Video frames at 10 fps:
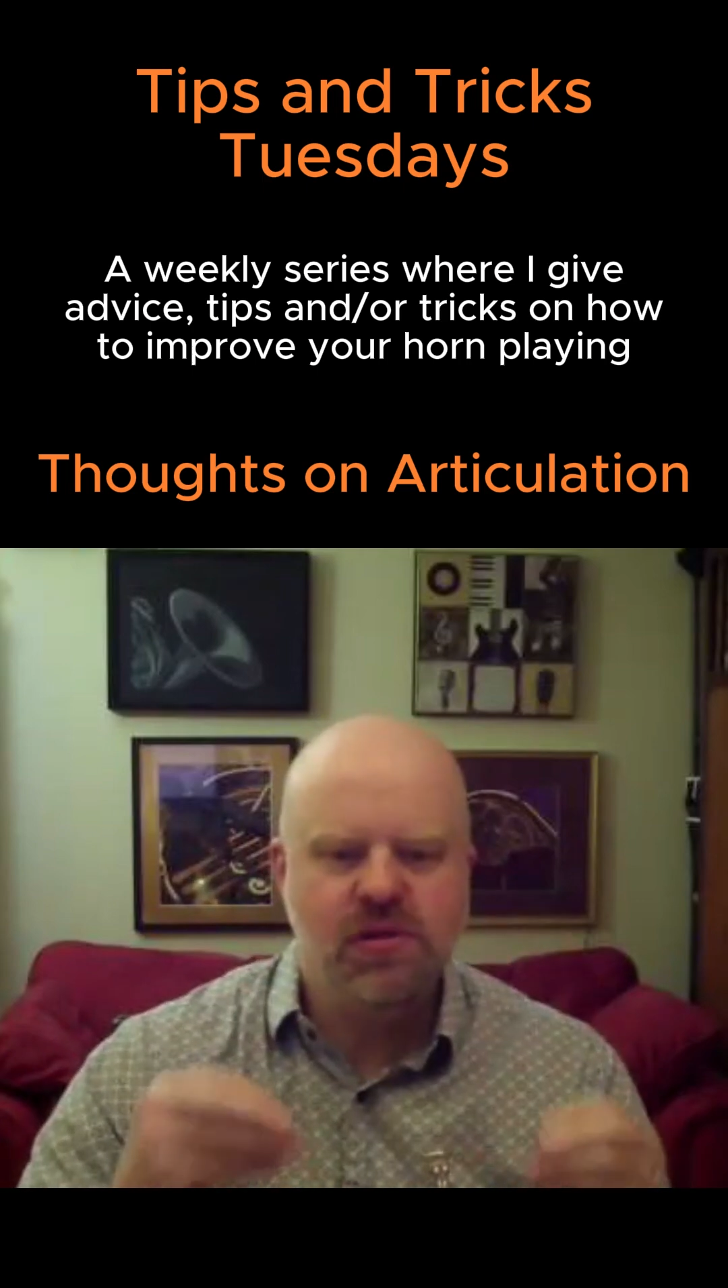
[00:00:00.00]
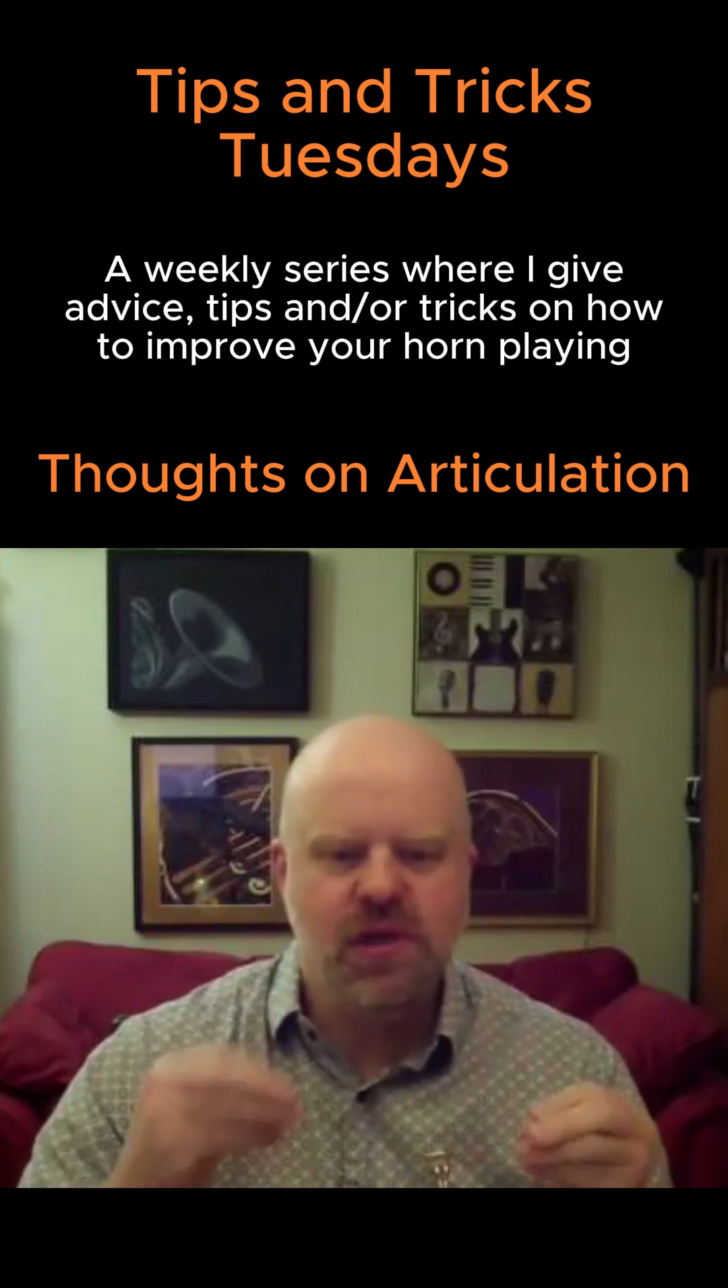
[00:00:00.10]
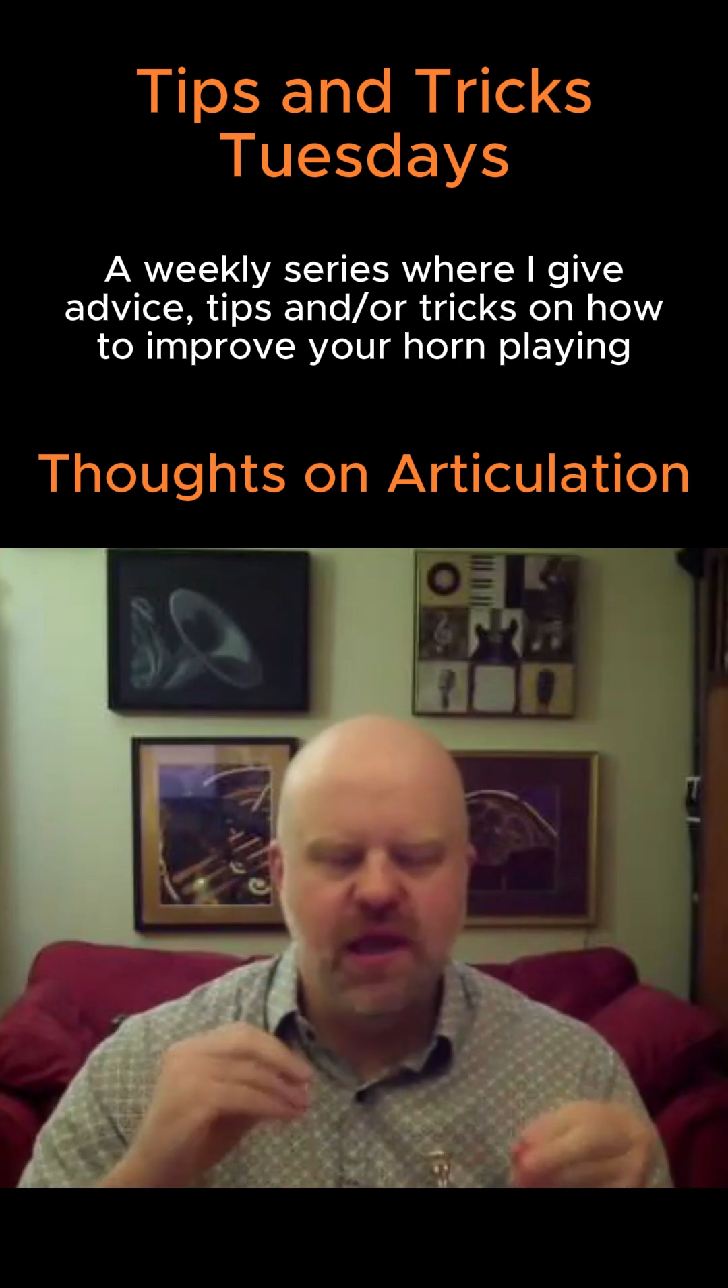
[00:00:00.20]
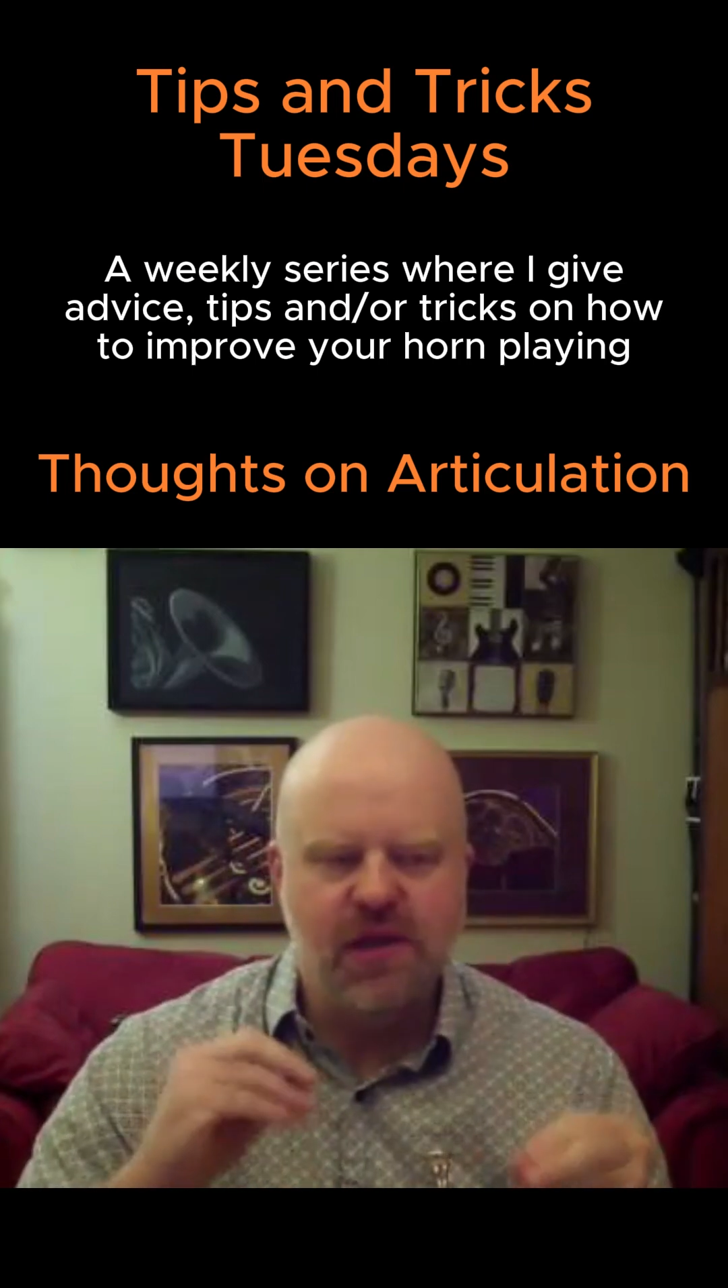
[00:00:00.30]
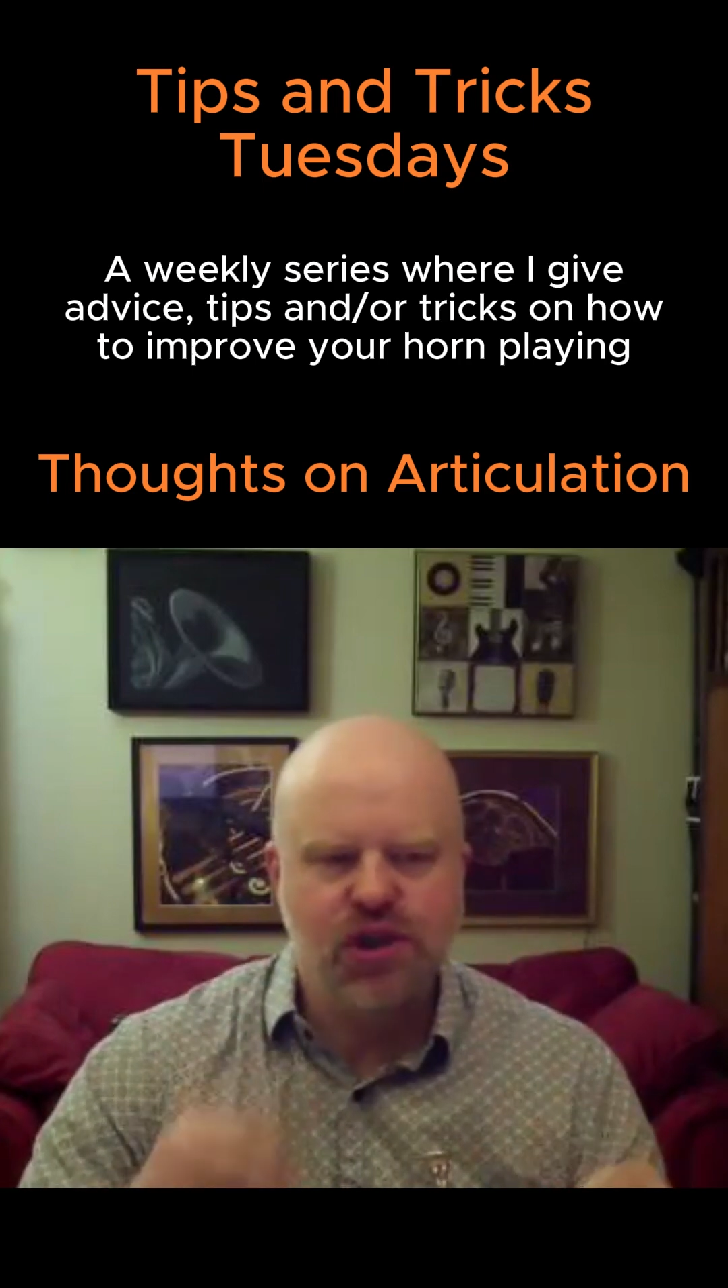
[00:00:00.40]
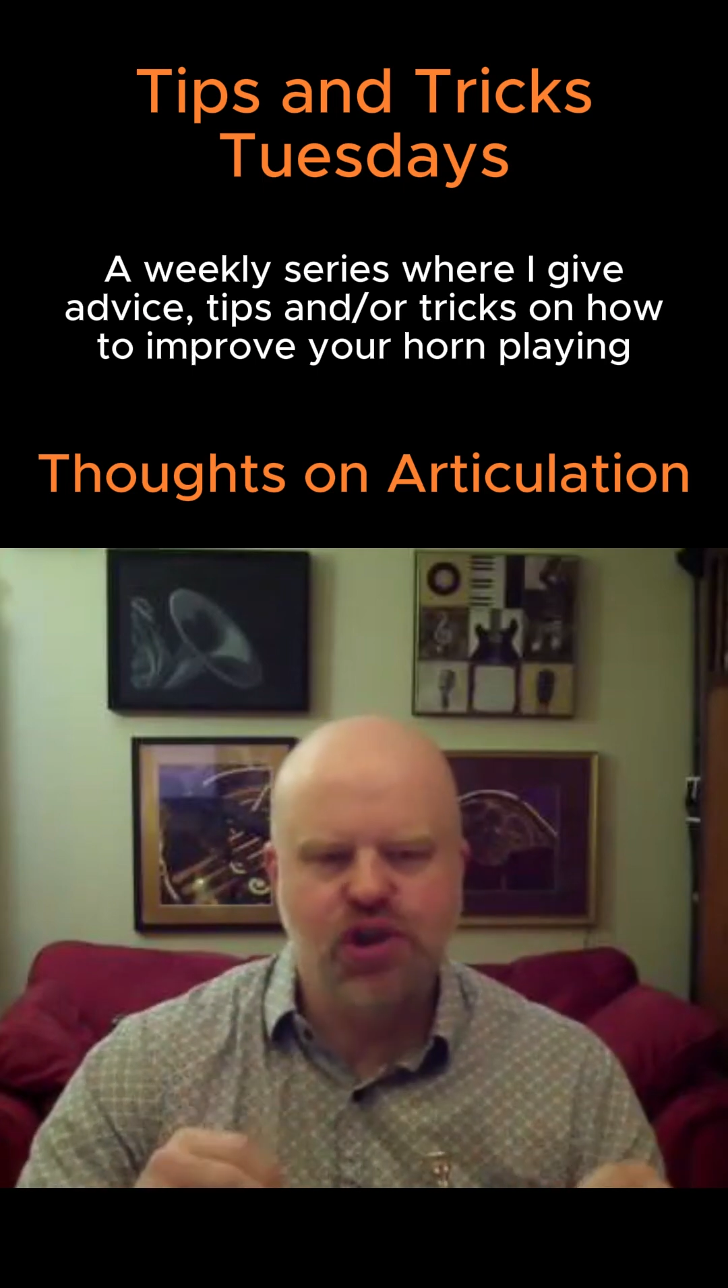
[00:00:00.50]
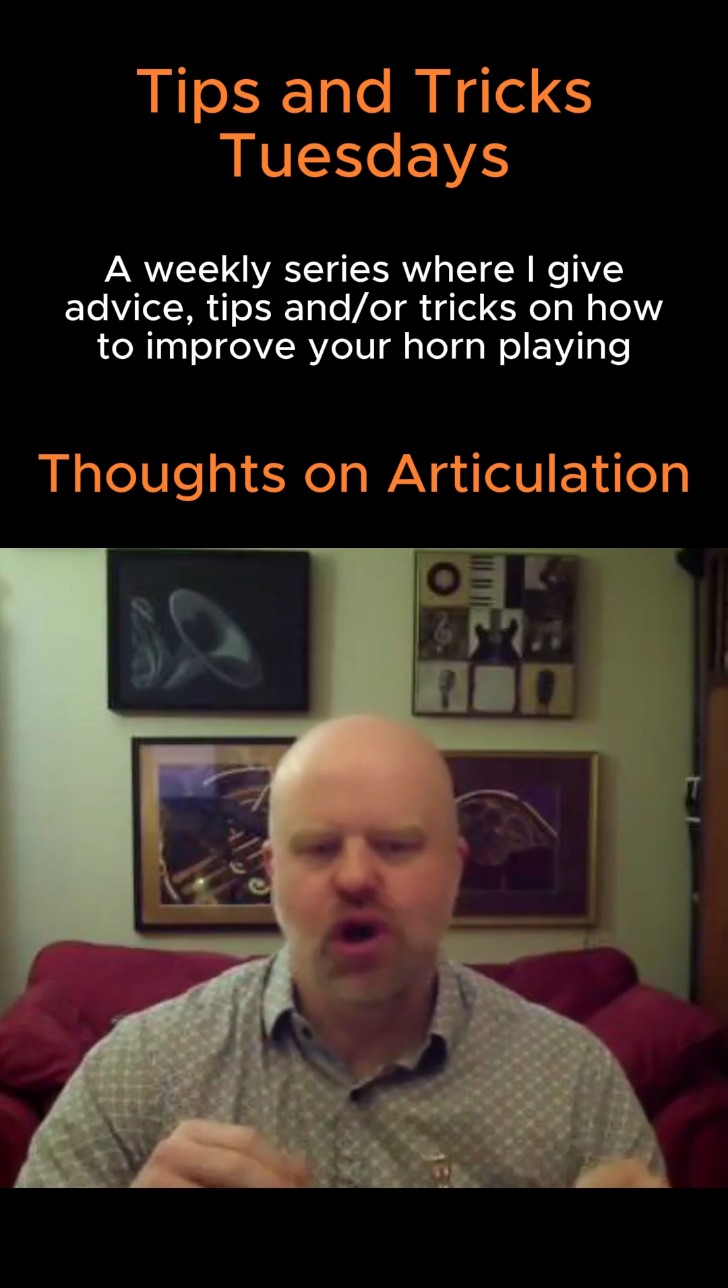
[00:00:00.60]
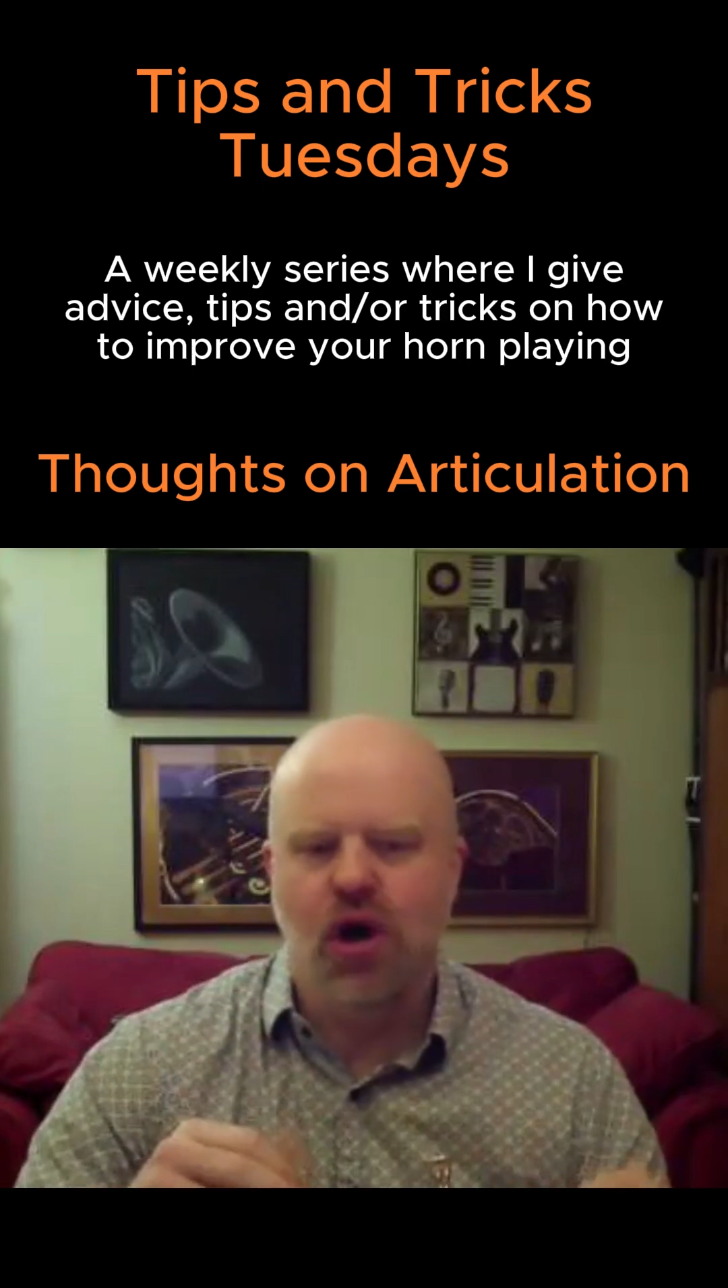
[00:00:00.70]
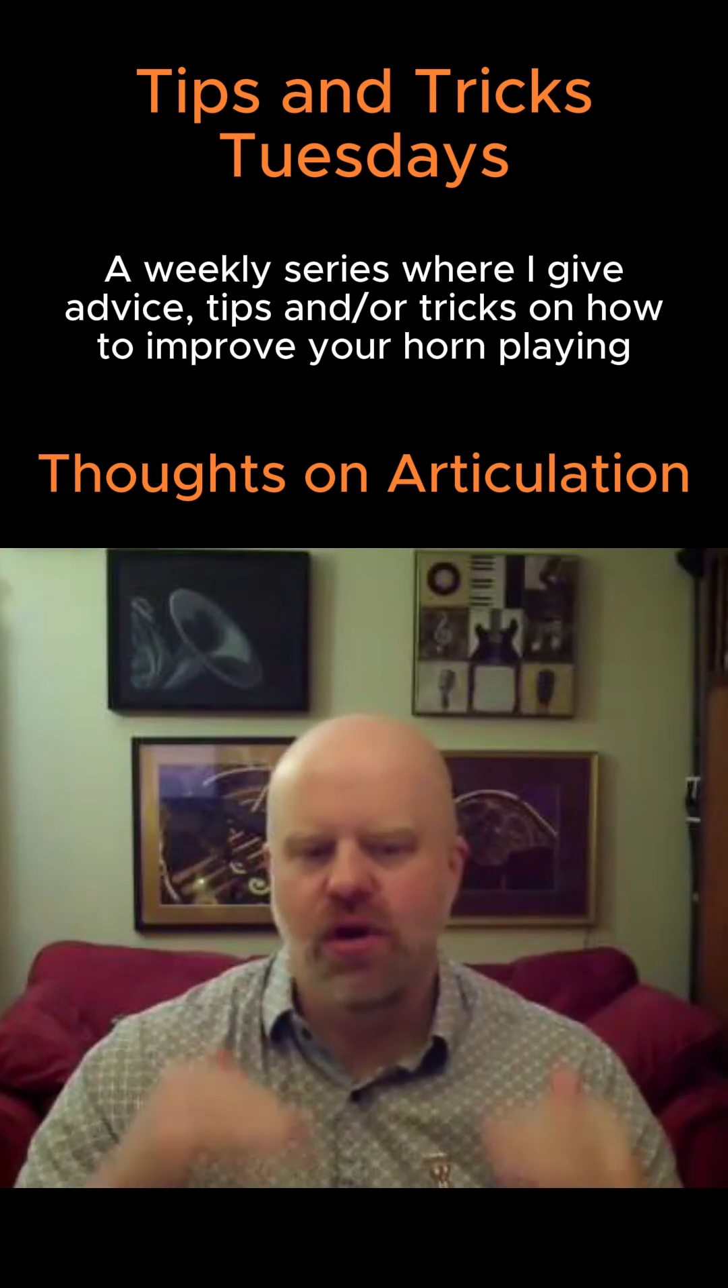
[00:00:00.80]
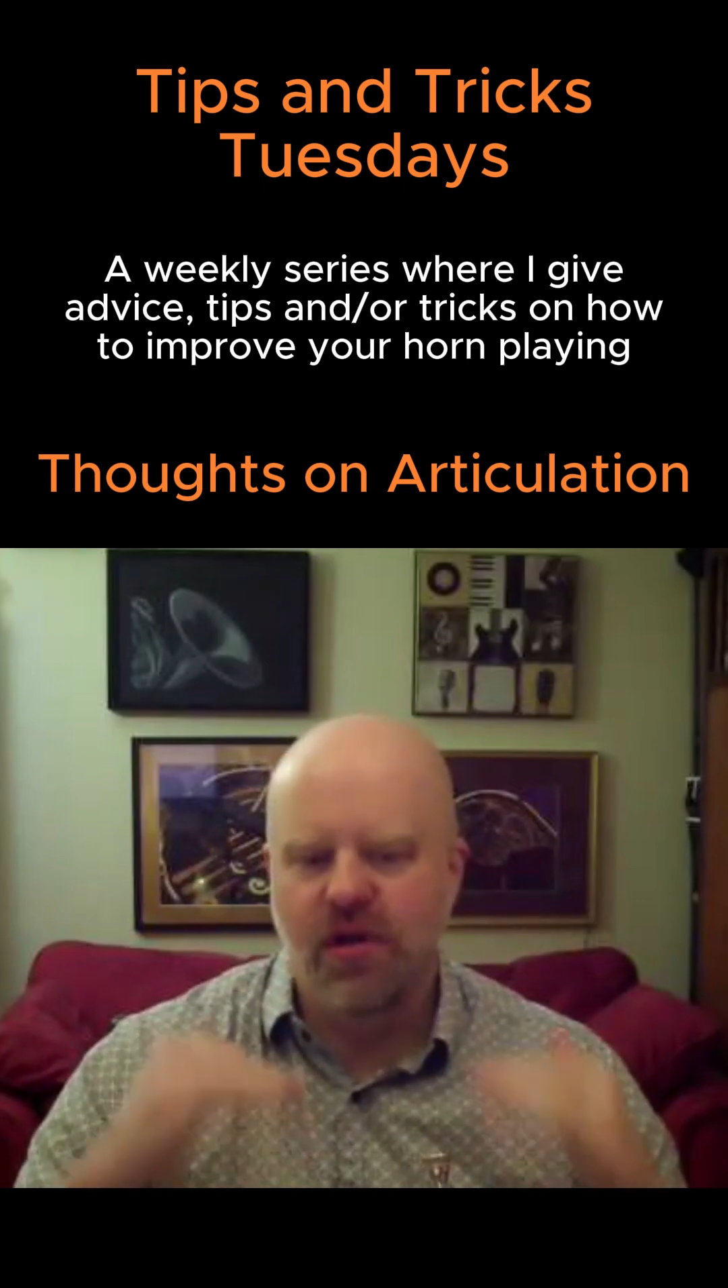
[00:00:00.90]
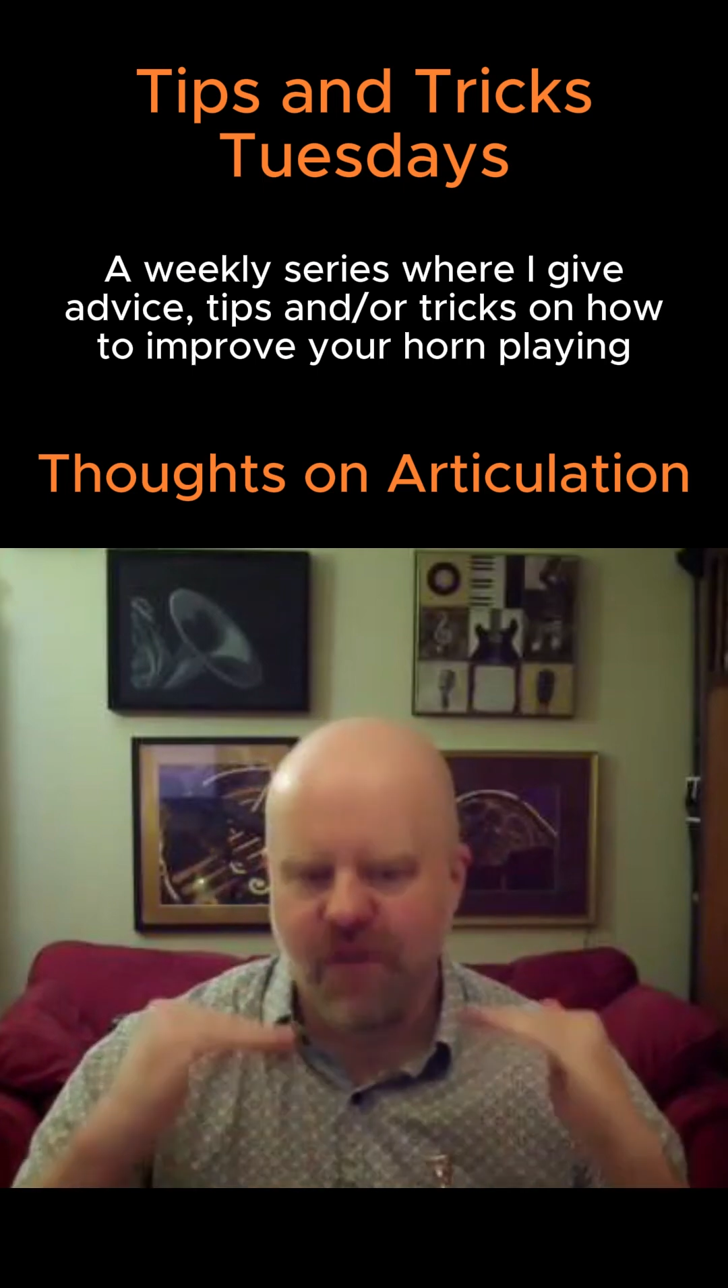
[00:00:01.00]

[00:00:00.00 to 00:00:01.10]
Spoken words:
to get started